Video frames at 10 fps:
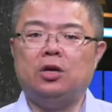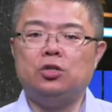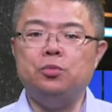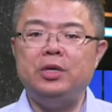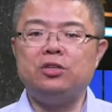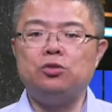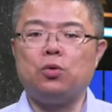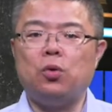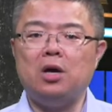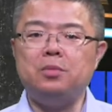To meet the
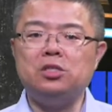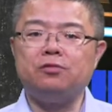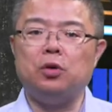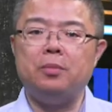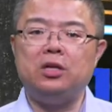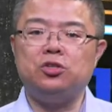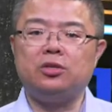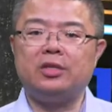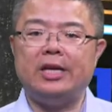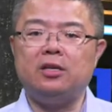requirements for managing
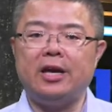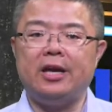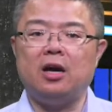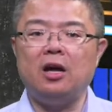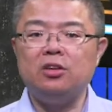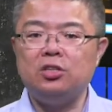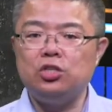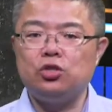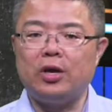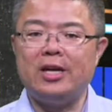the data and other
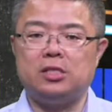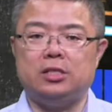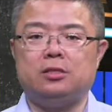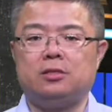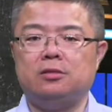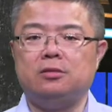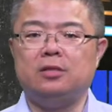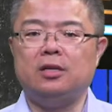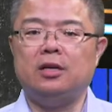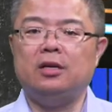digital assets,
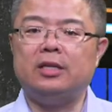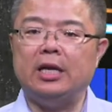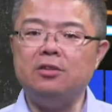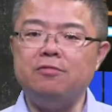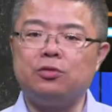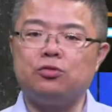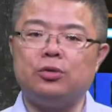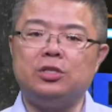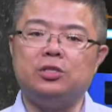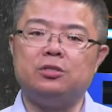data
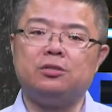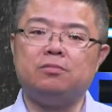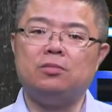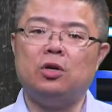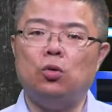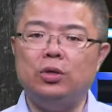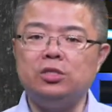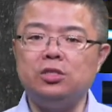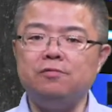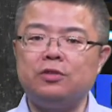infrastructures,
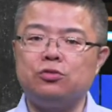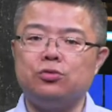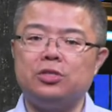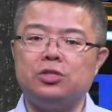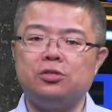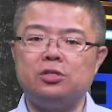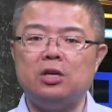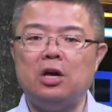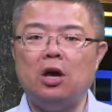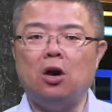research infrastructures,
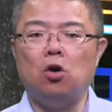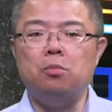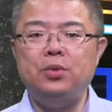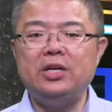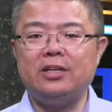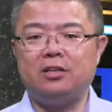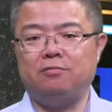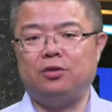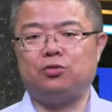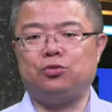or big data
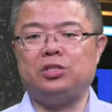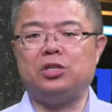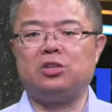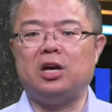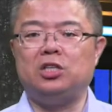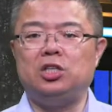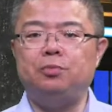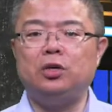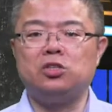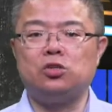infrastructures are
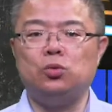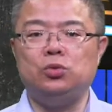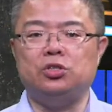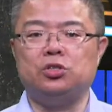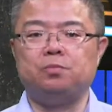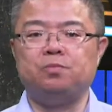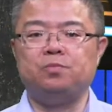typical solutions,